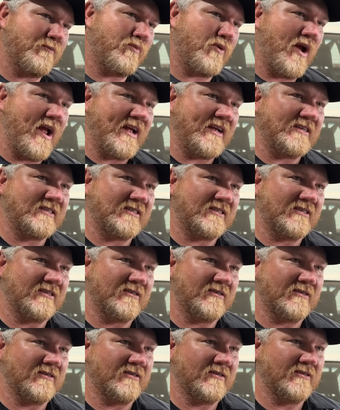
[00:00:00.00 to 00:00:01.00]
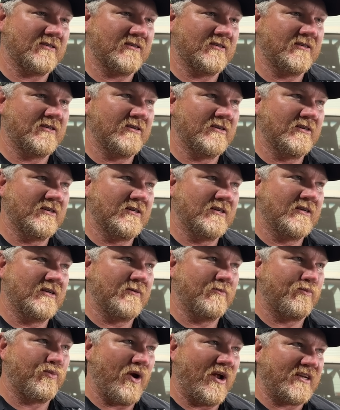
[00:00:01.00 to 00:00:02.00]
breaks
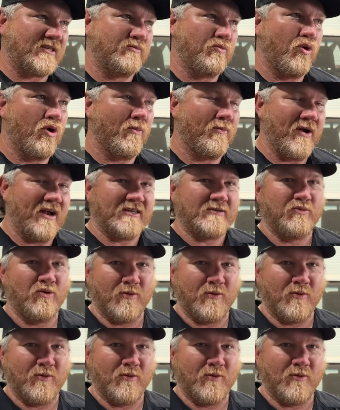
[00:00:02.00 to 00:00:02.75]
more. It's